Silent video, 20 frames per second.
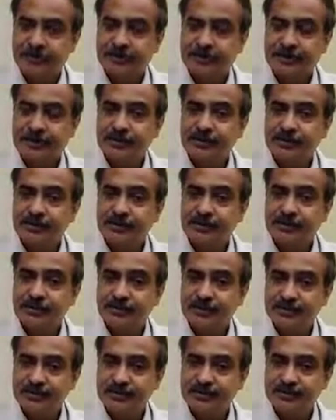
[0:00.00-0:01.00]
Then through the
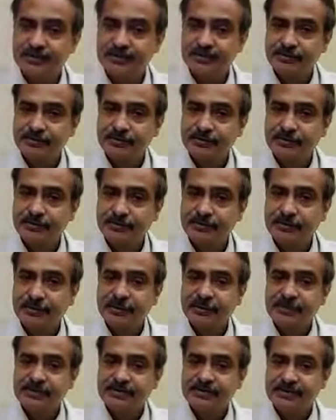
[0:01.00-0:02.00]
resectoscope,
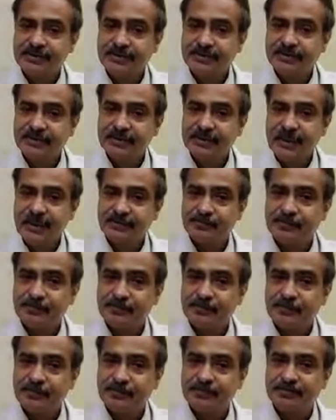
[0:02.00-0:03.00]
since the capsule
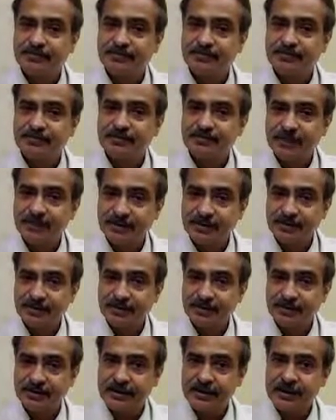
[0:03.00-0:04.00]
has become thinned,
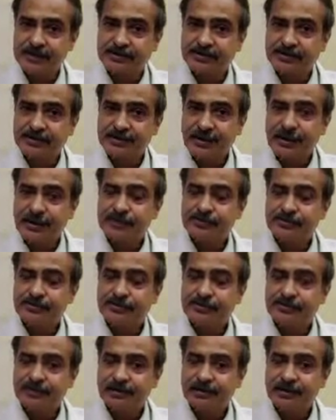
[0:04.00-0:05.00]
so as to
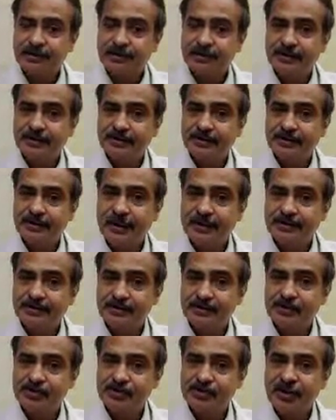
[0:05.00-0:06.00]
prevent
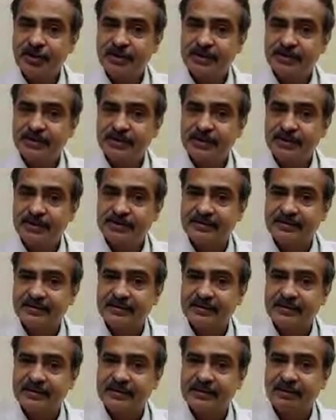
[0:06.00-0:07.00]
passage of the catheter
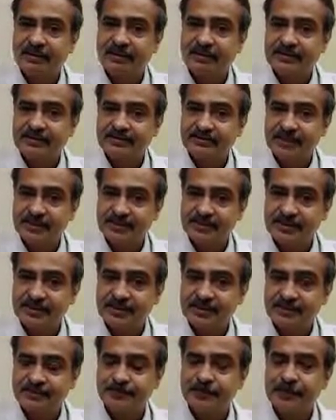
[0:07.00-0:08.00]
in the false
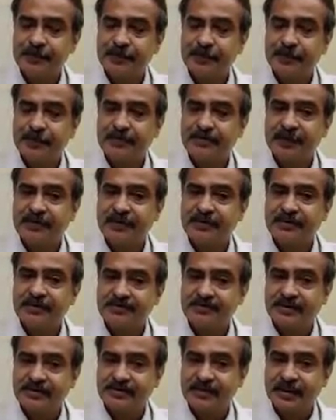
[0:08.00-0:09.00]
passage, I'll pass
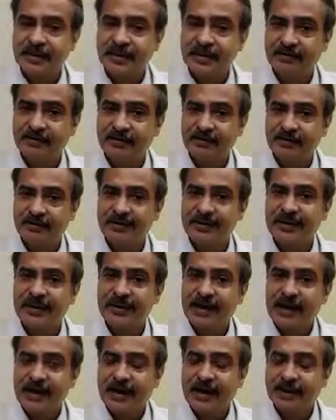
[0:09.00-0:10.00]
the glide wire
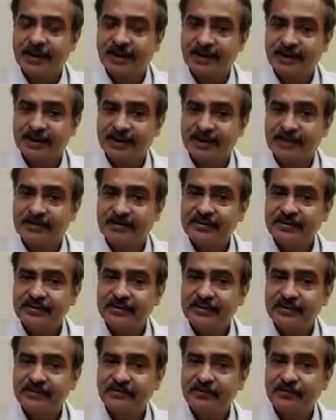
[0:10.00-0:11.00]
and thread the
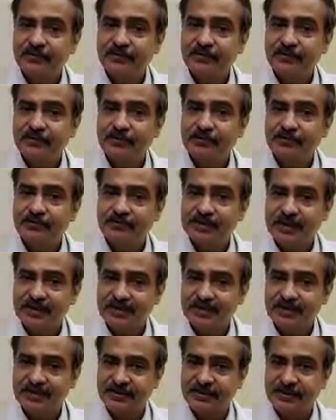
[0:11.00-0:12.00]
3-way Foley's
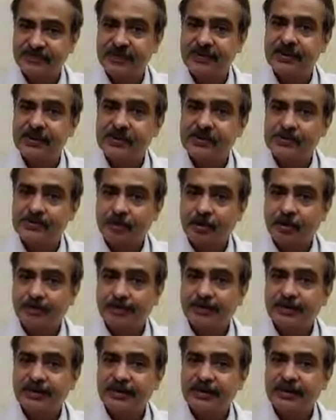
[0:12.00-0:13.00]
catheter
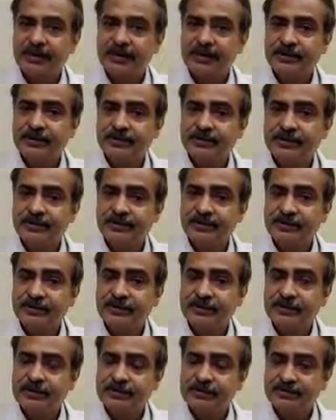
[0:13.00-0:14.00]
properly into
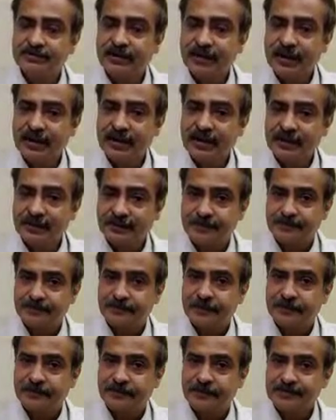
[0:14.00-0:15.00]
the bladder.
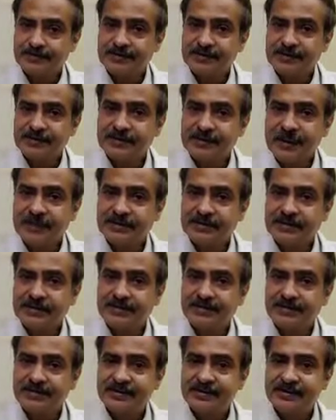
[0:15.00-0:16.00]
Once the
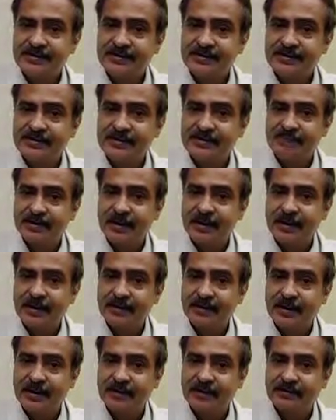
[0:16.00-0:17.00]
catheter is in the bladder,
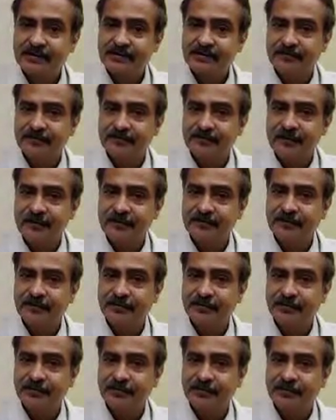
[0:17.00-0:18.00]
I will inflate the
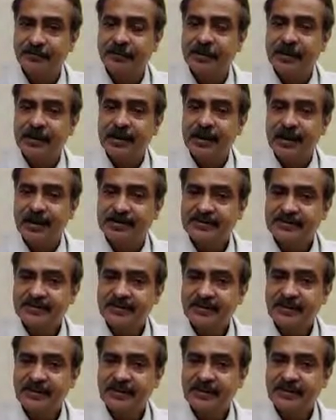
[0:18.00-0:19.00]
balloon and
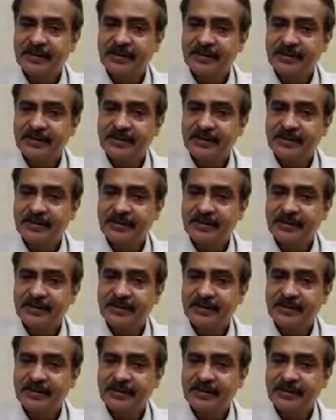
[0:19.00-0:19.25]
start the